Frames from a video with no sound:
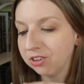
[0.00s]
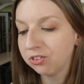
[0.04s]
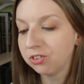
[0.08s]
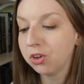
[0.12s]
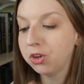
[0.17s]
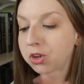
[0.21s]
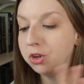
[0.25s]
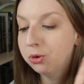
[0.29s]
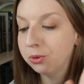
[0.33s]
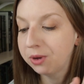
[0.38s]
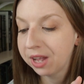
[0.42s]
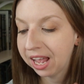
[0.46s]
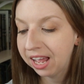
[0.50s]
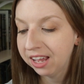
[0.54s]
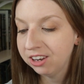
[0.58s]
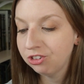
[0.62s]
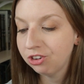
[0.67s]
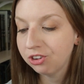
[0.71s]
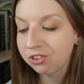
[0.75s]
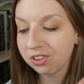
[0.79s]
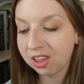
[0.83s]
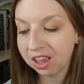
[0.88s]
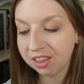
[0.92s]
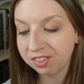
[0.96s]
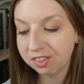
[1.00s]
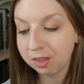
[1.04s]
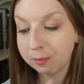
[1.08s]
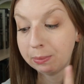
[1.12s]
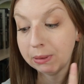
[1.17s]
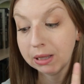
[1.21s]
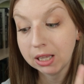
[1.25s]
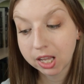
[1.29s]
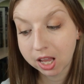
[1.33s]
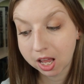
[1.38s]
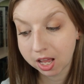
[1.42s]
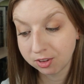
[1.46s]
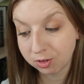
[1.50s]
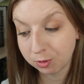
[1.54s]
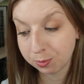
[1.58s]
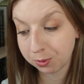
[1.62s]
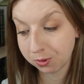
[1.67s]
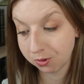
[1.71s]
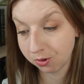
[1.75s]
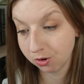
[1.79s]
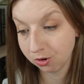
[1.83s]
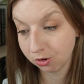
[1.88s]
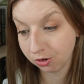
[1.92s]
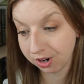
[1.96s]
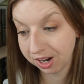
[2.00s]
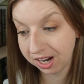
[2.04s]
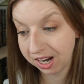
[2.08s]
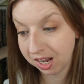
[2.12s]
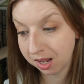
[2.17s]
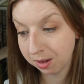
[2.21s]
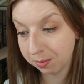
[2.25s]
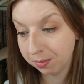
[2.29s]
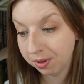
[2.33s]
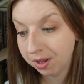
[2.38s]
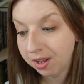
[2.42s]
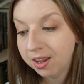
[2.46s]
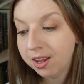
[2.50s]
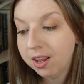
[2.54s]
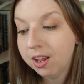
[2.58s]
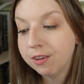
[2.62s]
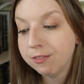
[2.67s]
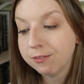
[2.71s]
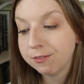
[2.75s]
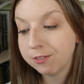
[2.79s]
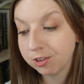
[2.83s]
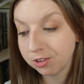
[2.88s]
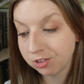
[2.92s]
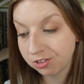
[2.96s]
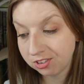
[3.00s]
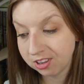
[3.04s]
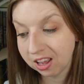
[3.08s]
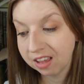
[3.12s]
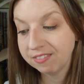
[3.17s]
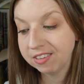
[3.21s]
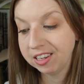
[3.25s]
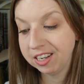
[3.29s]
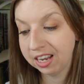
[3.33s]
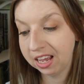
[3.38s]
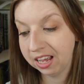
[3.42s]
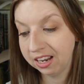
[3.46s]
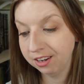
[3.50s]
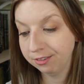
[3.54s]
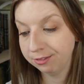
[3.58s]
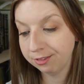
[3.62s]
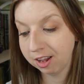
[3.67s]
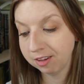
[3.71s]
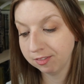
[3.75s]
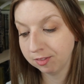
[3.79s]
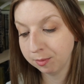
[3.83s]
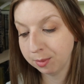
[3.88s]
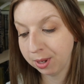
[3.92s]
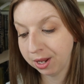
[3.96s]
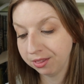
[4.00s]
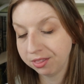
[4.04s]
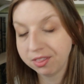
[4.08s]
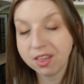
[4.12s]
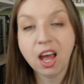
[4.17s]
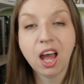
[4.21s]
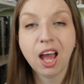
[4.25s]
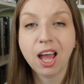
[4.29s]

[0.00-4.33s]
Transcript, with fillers: So you can just get the Plus program for $7.95 a month.